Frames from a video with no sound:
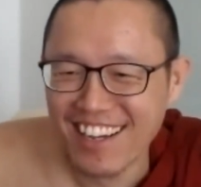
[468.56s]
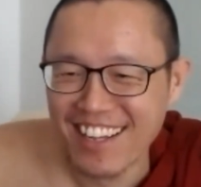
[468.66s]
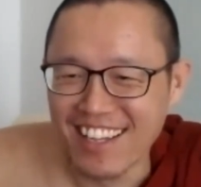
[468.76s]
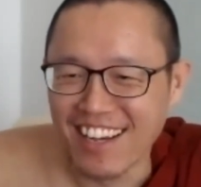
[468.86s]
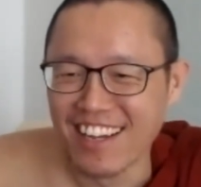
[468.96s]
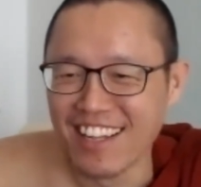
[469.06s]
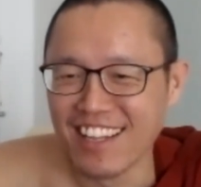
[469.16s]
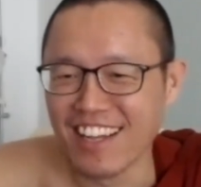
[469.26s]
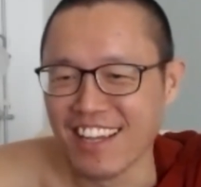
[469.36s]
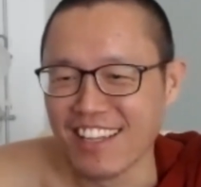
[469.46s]
Yeah.
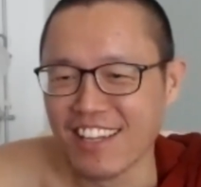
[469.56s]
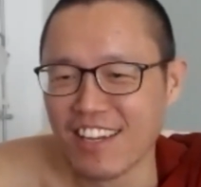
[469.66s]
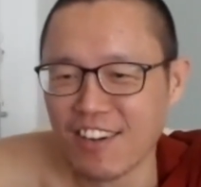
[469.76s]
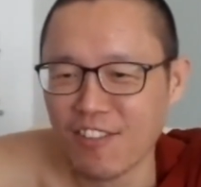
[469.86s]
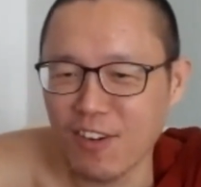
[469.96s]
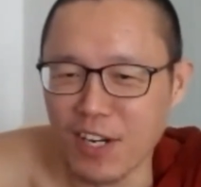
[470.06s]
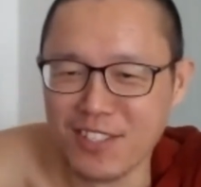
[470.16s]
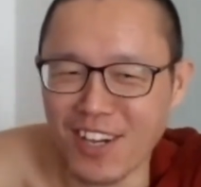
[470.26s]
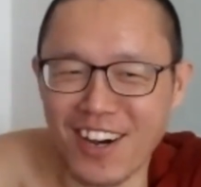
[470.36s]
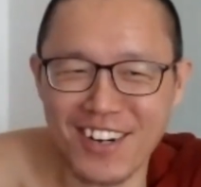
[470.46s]
What was
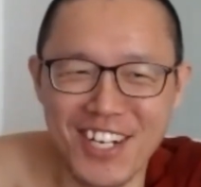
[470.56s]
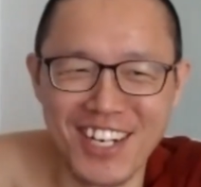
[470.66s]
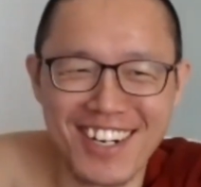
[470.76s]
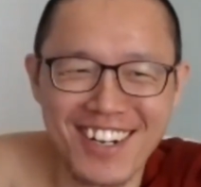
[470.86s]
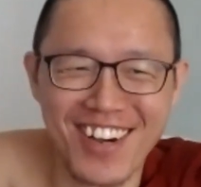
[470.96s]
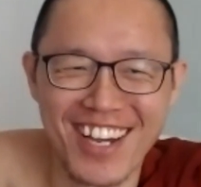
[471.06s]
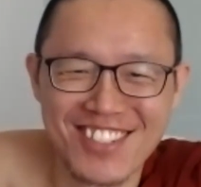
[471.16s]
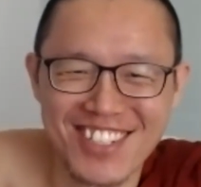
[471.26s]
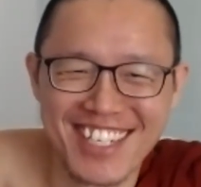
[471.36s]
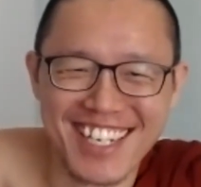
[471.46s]
your original question?